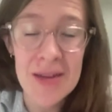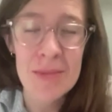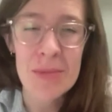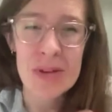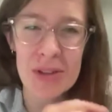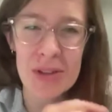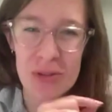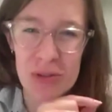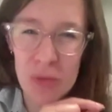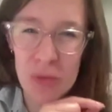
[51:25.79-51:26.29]

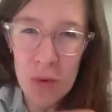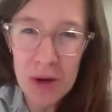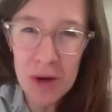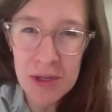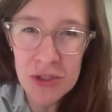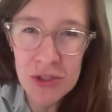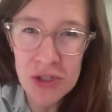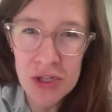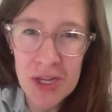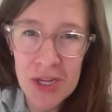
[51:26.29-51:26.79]
but there's
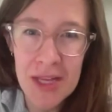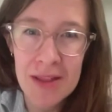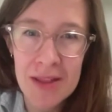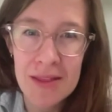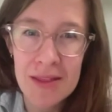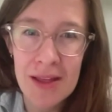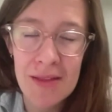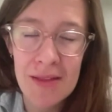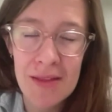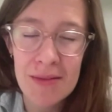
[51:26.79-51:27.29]
one
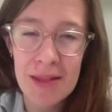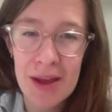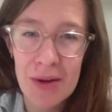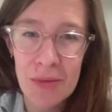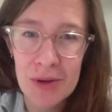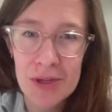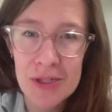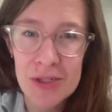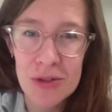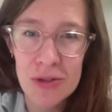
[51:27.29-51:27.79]
gene that
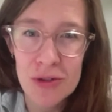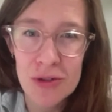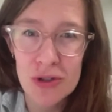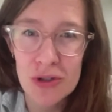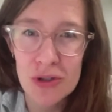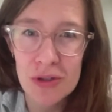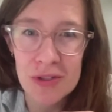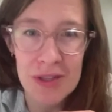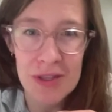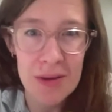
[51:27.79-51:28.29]
that
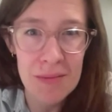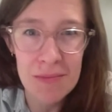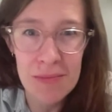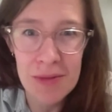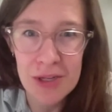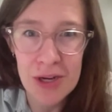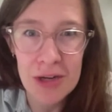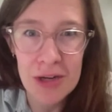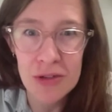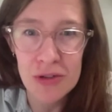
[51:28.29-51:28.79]
researchers
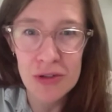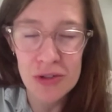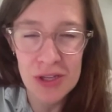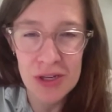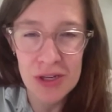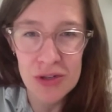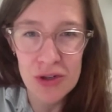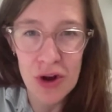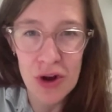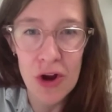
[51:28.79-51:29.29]
and doctors
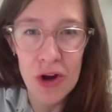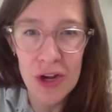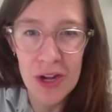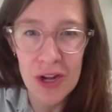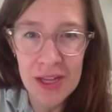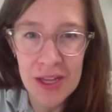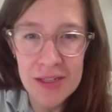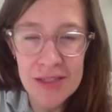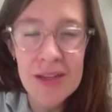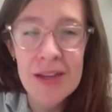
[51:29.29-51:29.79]
can
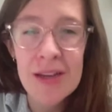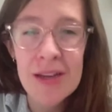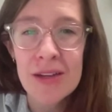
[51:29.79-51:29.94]
target